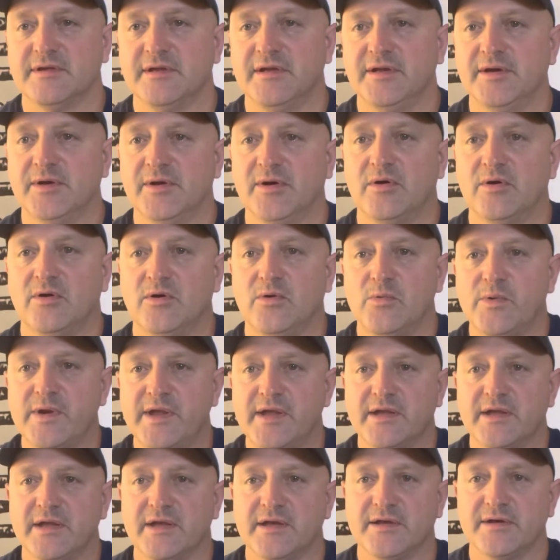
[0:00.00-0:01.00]
you know, a whole
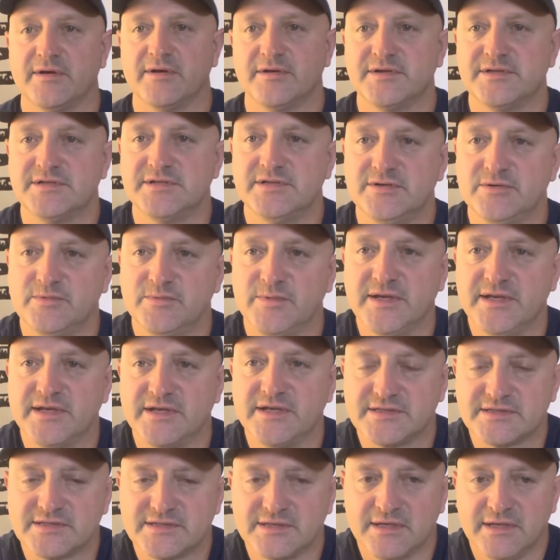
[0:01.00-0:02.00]
weekend or 2
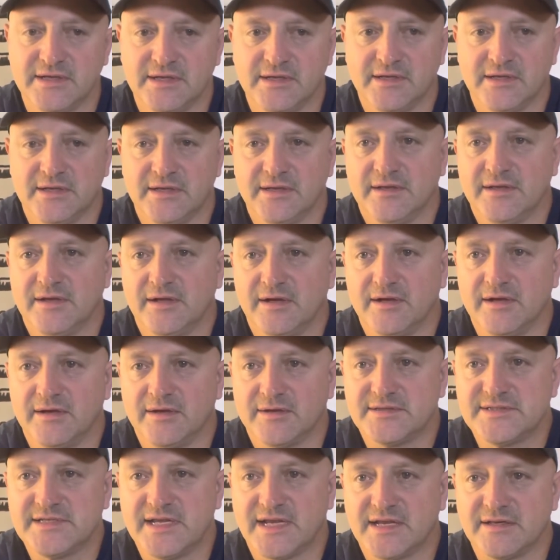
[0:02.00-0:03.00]
weeks,
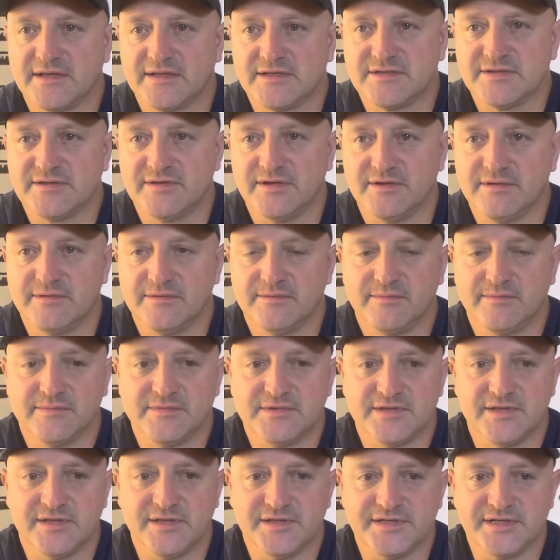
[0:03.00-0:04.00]
taking it
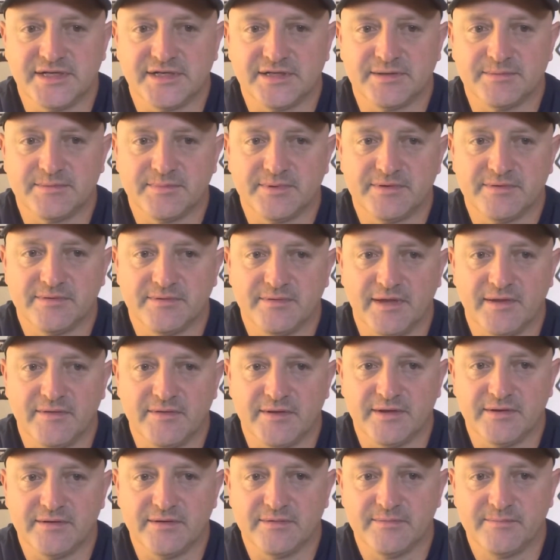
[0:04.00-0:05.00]
to the dump. And
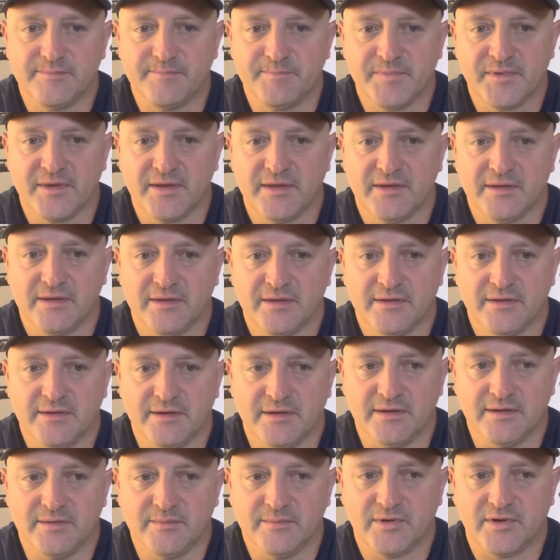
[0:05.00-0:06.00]
then,
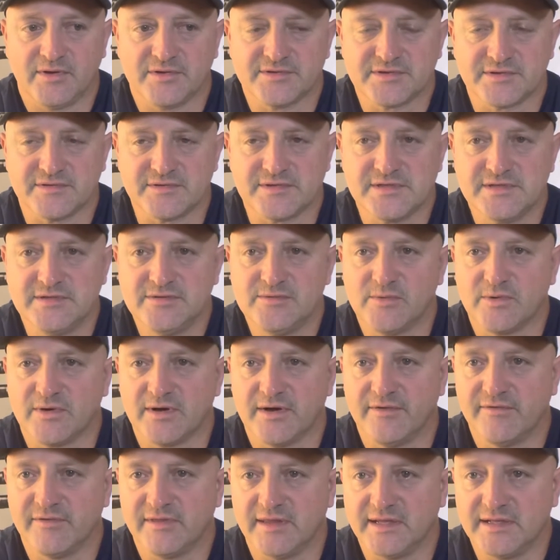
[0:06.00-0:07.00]
also too,
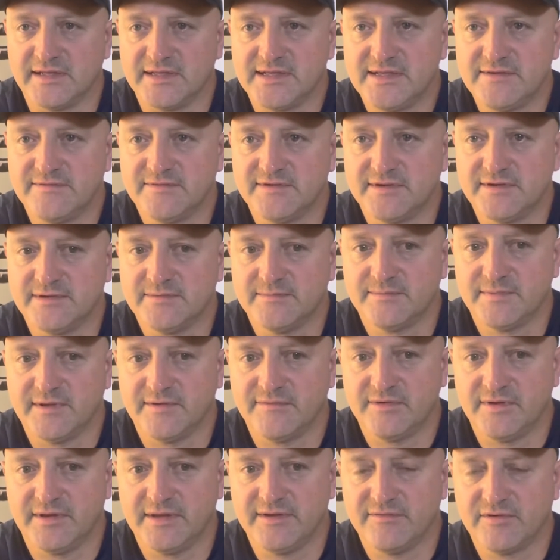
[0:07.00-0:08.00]
wherever they leave it, if
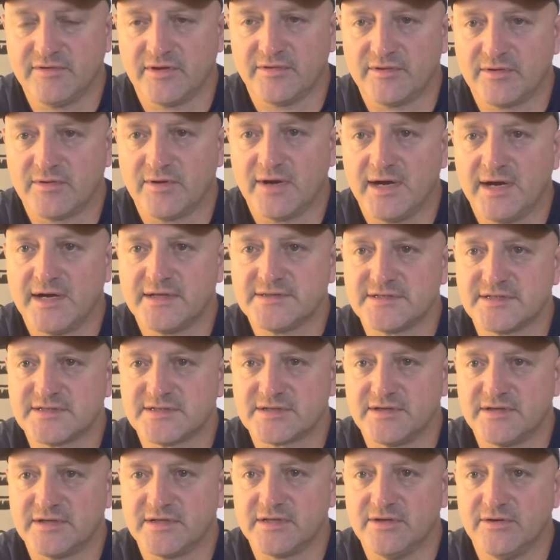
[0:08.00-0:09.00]
you leave it on the grass, it's
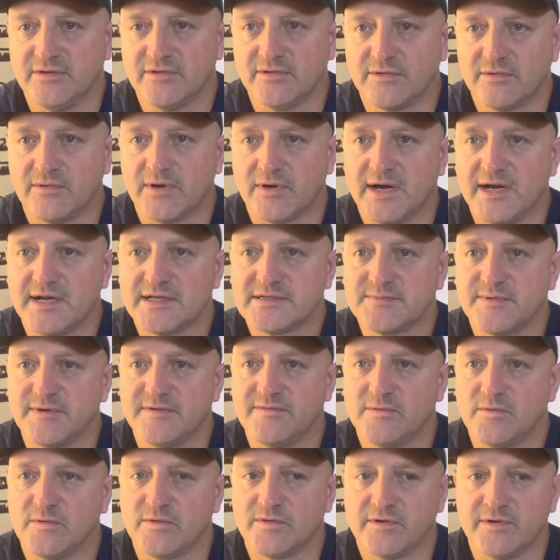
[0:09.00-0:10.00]
going to kill the grass
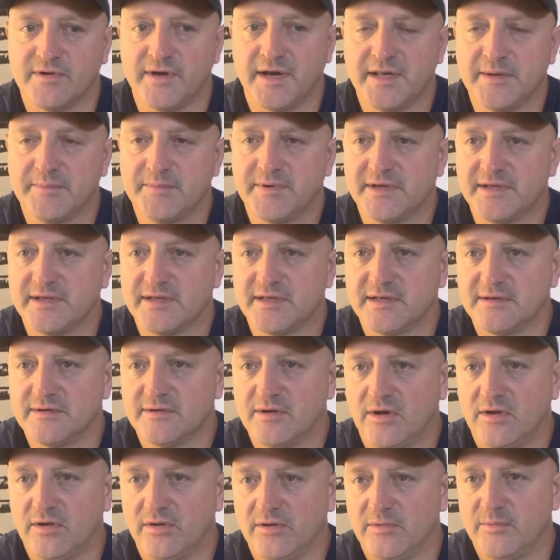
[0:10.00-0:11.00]
before anybody can
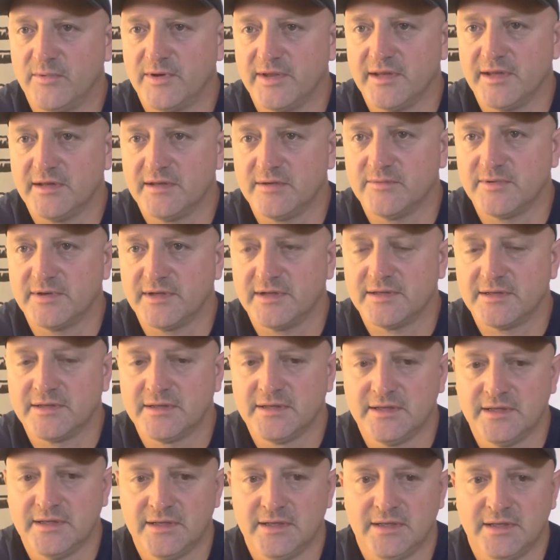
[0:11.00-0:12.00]
haul it away anyway.
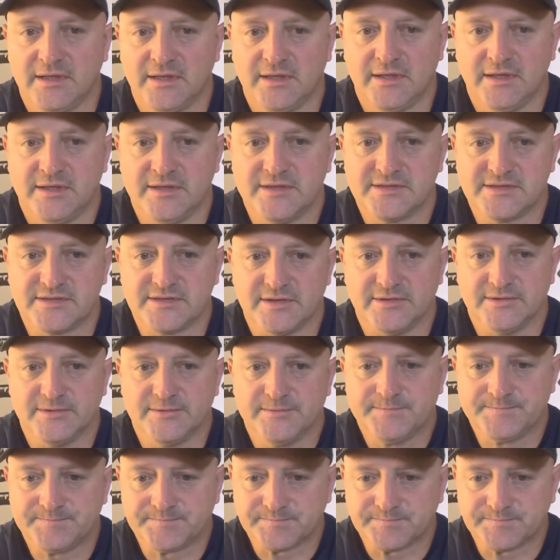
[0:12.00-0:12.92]
So